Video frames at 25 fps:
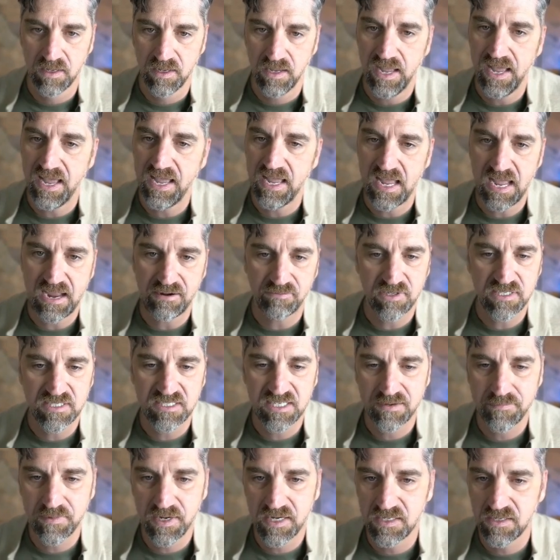Hey, every
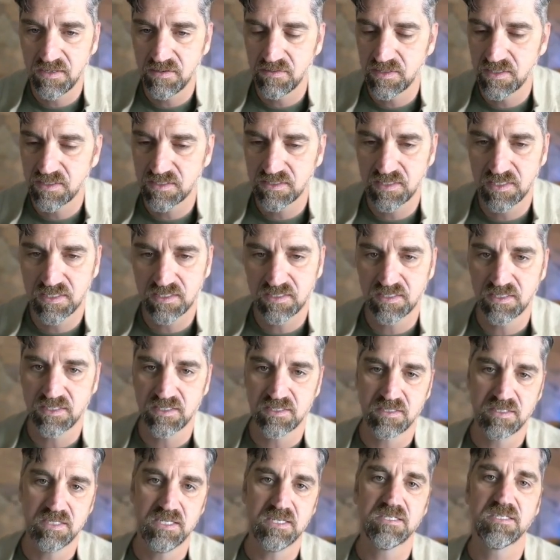time I do this, this
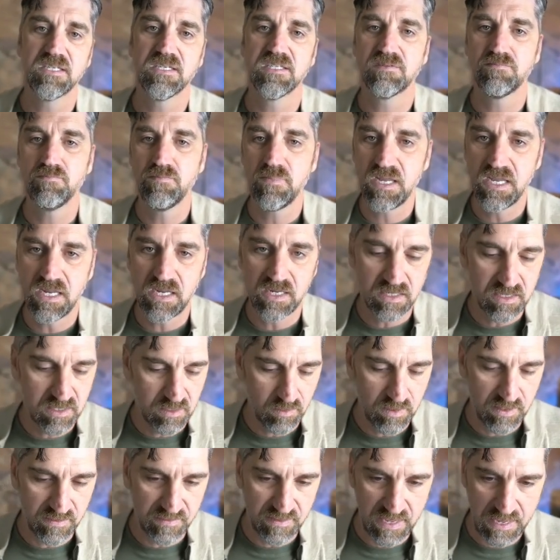is me
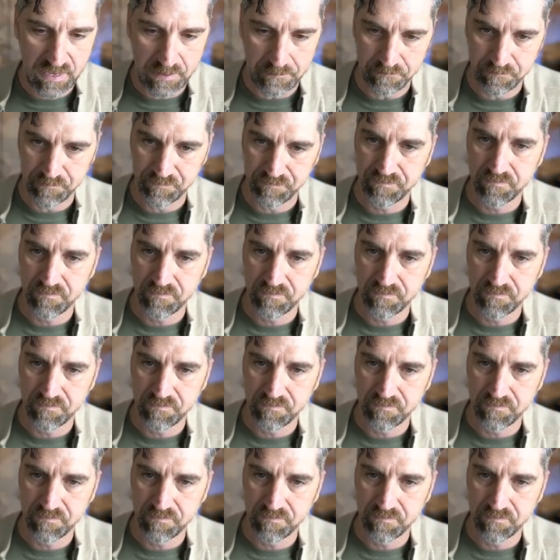doing that.